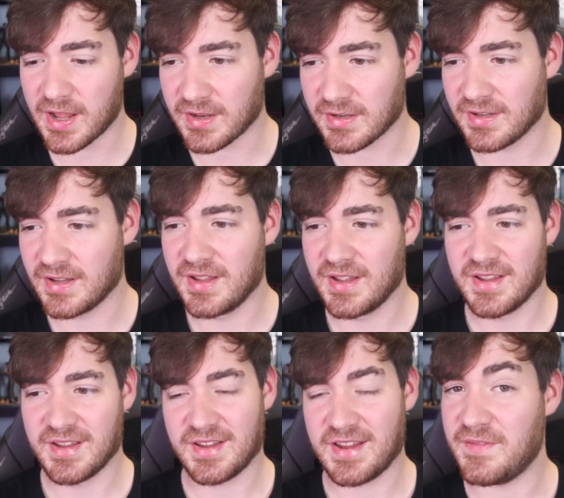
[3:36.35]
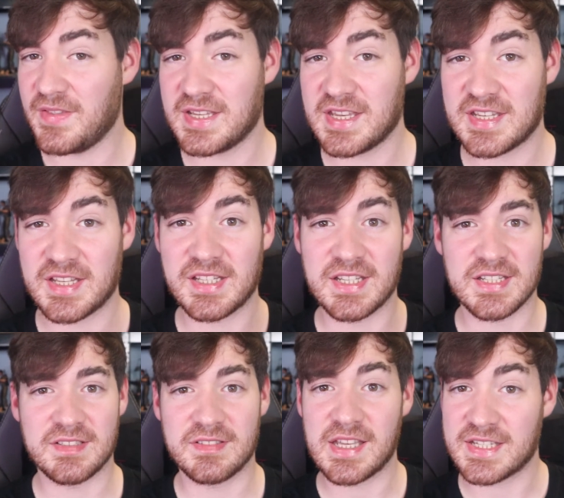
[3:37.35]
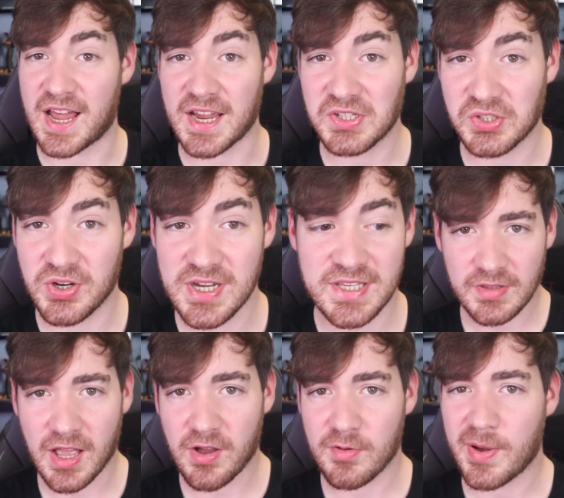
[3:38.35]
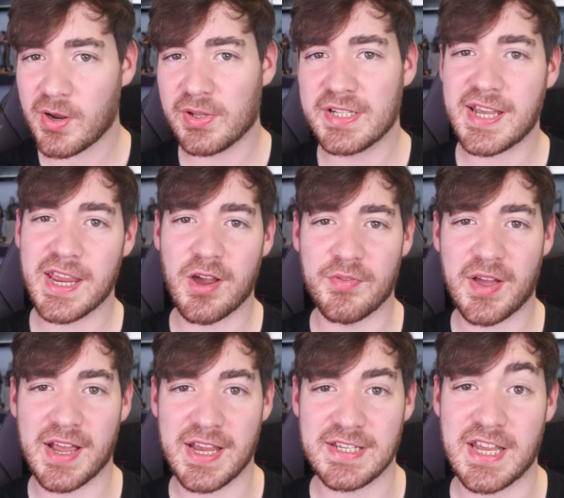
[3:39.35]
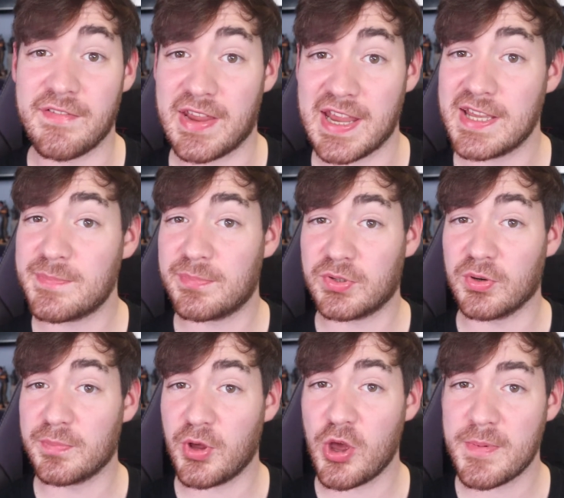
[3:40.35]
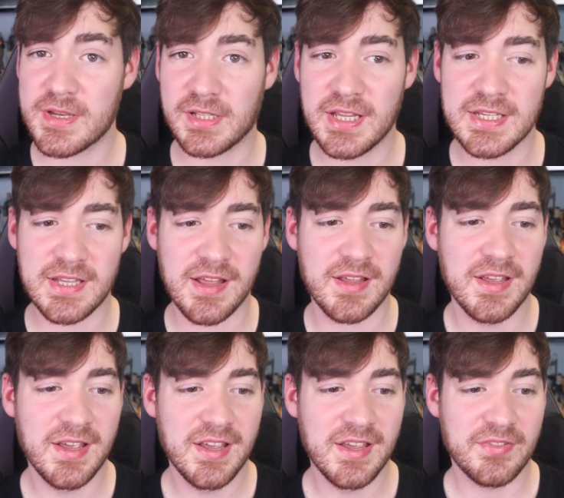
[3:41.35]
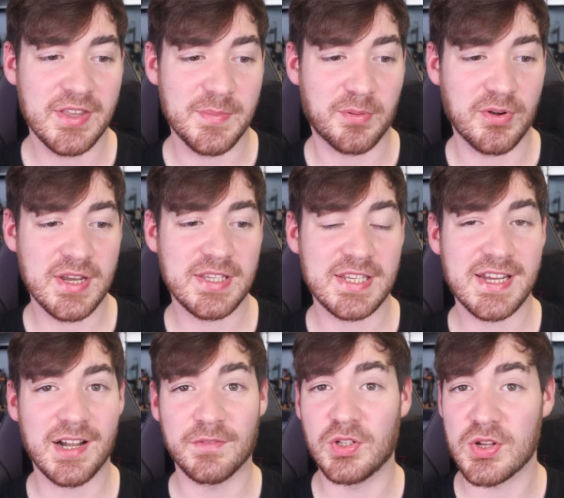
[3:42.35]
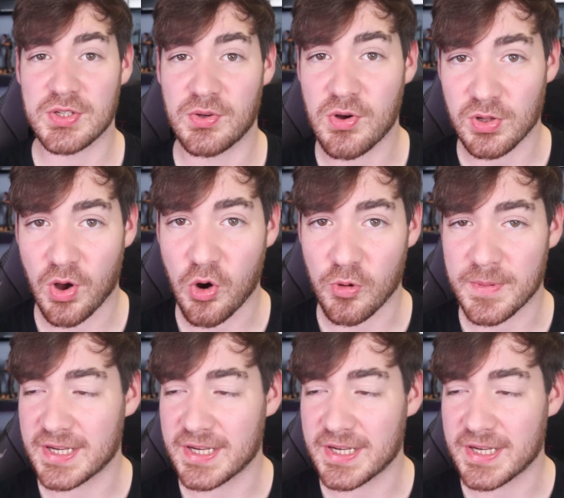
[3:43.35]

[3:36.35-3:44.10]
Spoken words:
And if this is a design choice, now my only take on that is, if it is done purposely, is that the priest has kind of lost all hope.